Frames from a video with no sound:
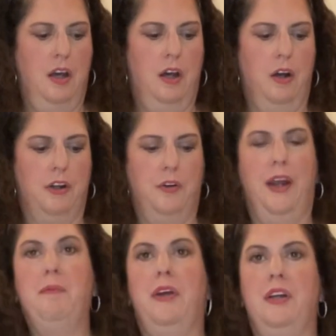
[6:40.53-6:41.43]
our
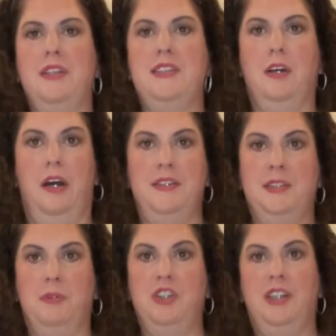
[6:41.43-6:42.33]
cranberry sauce,
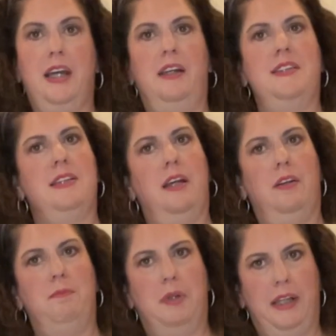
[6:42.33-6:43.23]
which again is not
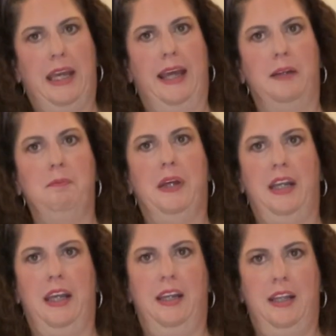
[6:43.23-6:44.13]
on plan, but
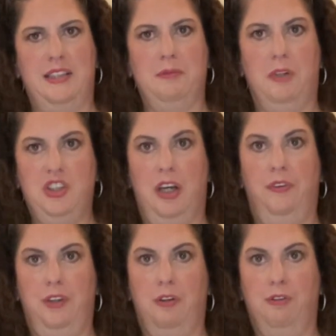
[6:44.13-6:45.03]
it is a much
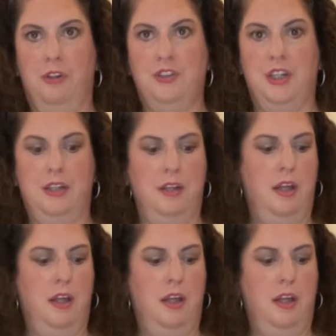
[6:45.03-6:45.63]
healthier version